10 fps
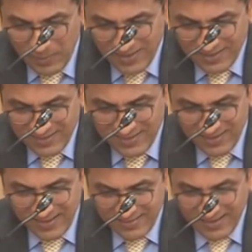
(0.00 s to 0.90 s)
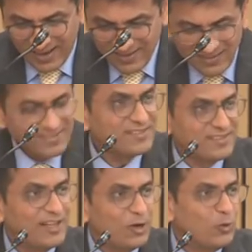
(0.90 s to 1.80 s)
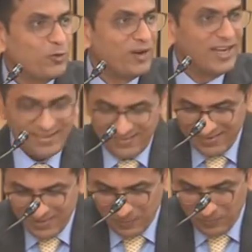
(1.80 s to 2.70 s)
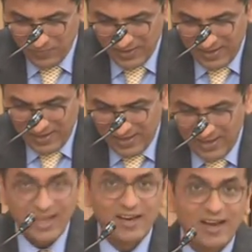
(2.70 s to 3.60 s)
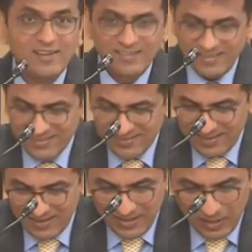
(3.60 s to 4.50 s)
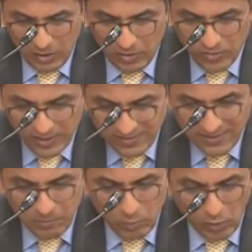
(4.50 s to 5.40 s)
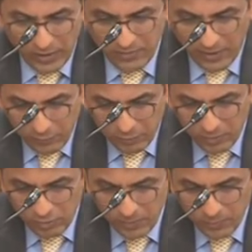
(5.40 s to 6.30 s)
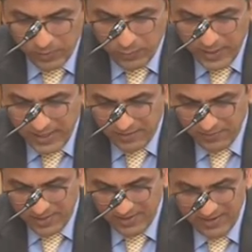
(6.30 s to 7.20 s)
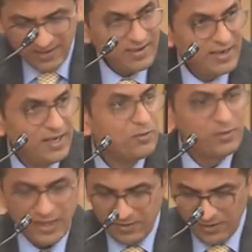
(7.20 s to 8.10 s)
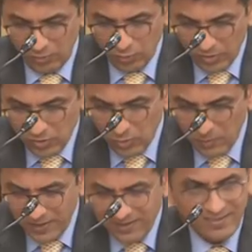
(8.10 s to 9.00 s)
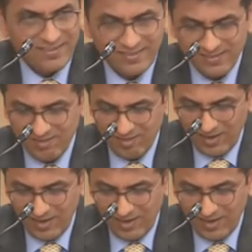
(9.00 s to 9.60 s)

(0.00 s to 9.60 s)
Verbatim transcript: be considered as artists in their own right. Like artists, judges employ craftsmanship with creativity in creating judicial opinions.